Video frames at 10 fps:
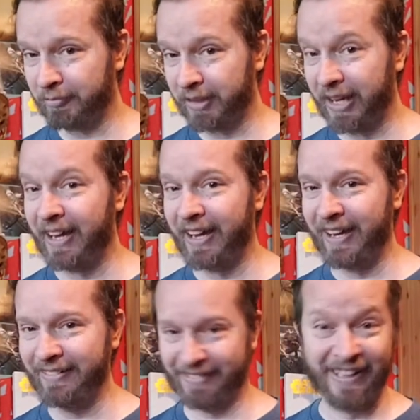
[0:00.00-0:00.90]

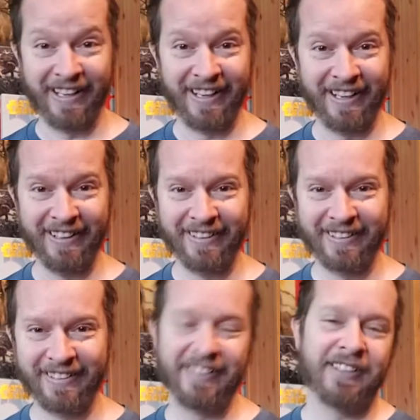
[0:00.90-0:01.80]
Hey, eh? Uh-huh.
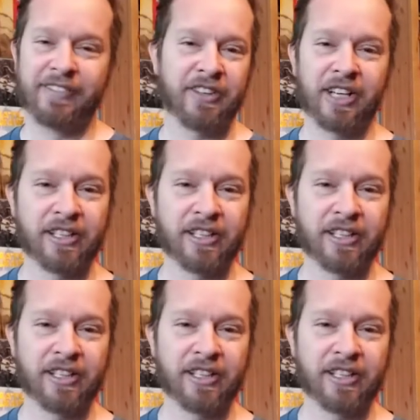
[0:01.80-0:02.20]
Not that I can